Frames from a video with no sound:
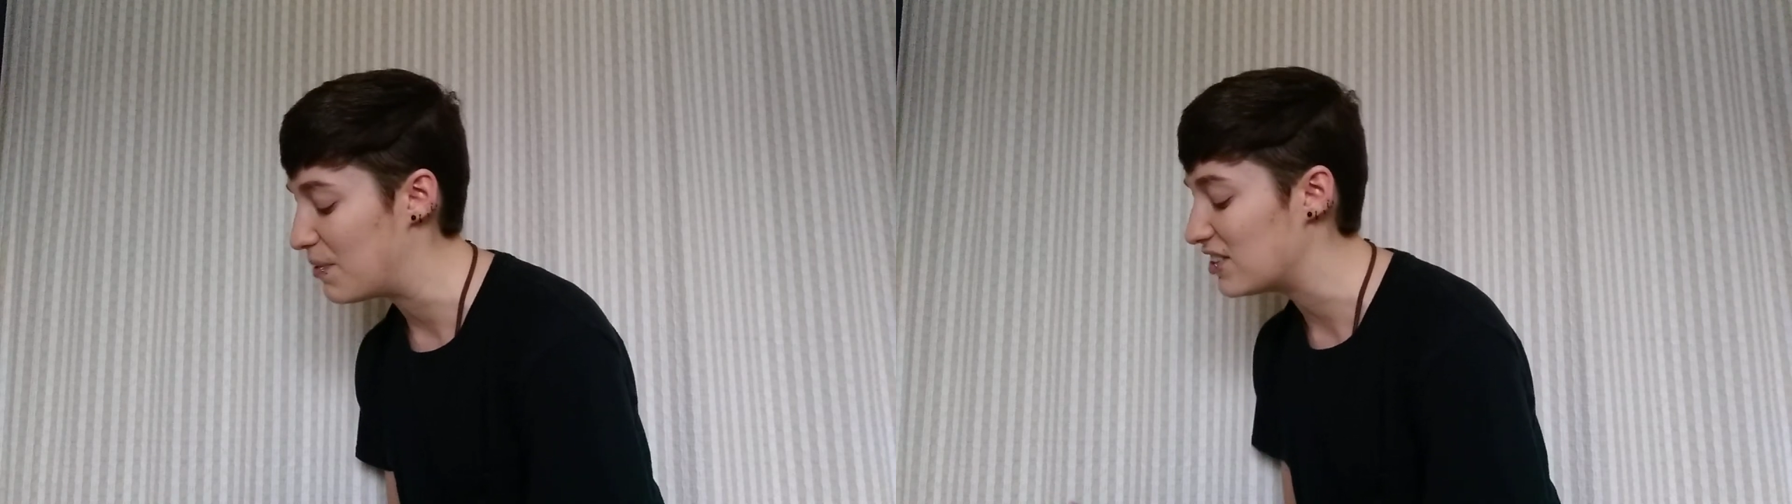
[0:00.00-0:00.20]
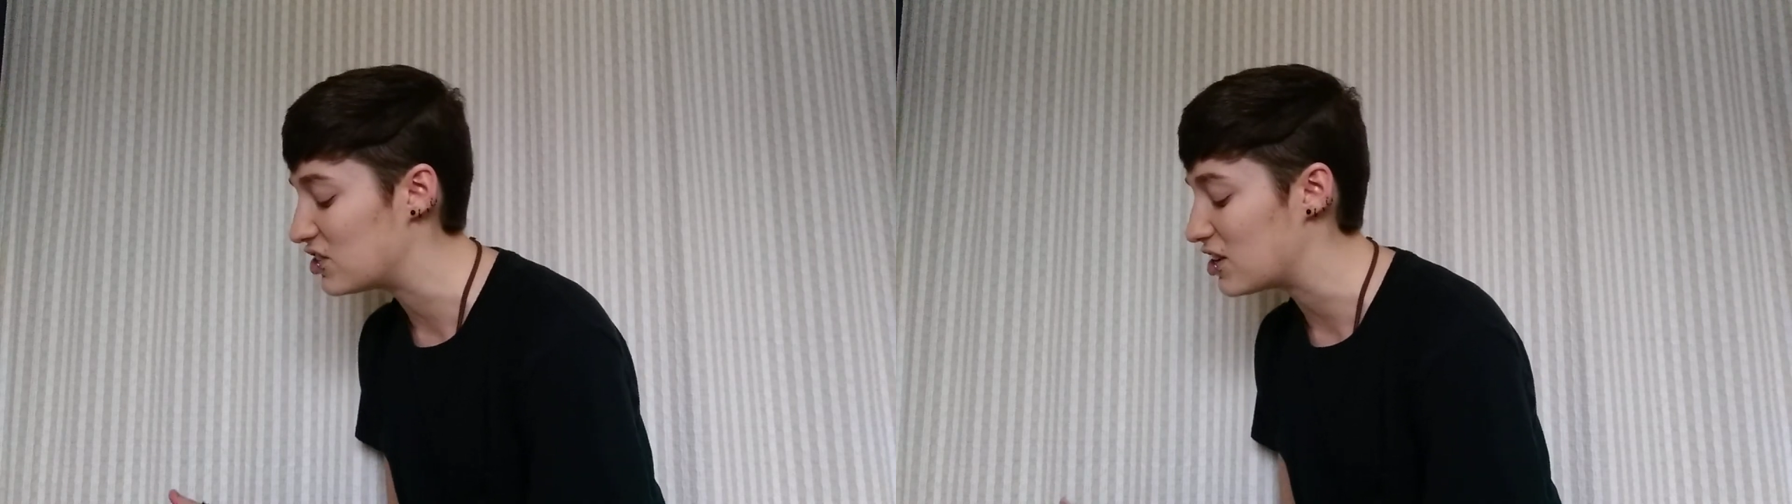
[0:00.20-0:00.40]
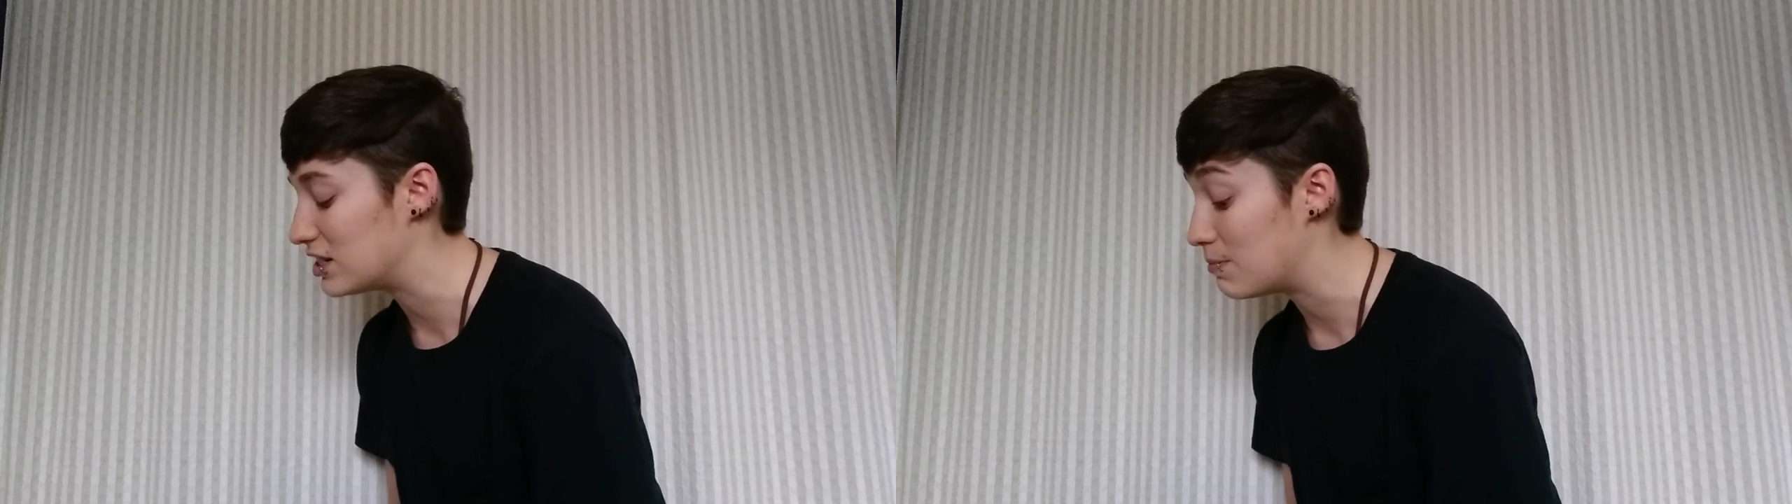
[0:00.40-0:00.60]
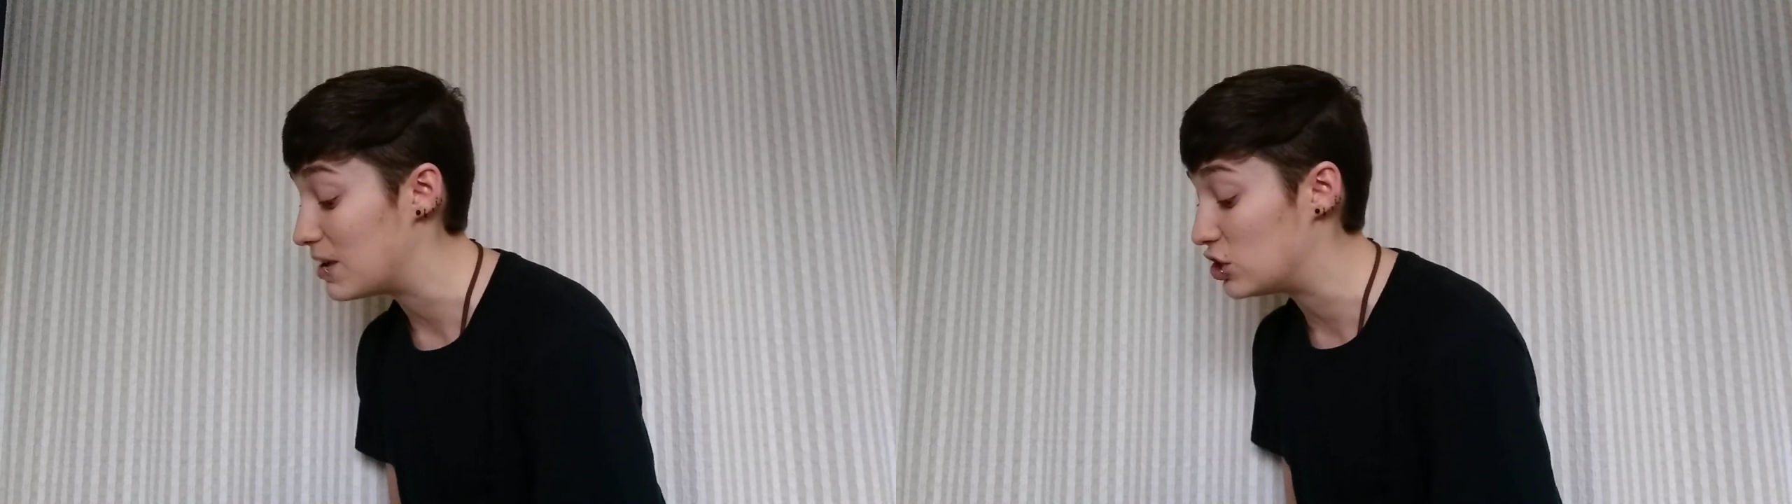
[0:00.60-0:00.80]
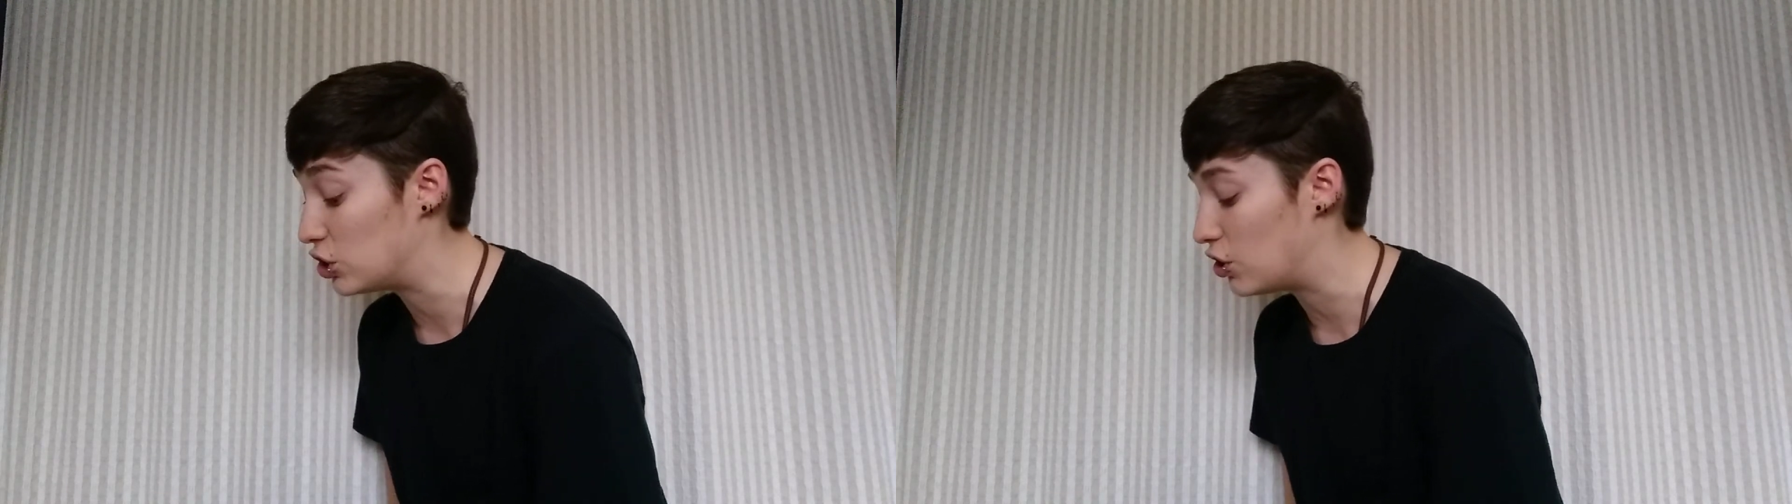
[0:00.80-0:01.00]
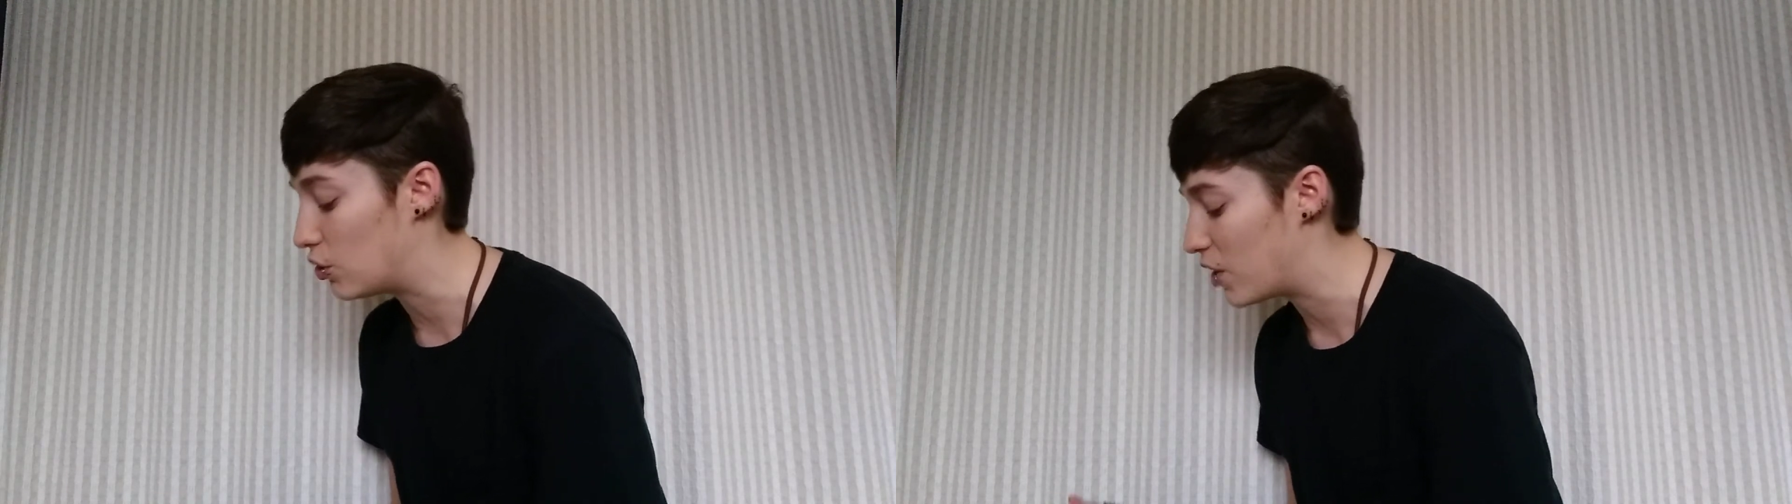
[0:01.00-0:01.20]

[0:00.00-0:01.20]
but just to be sure,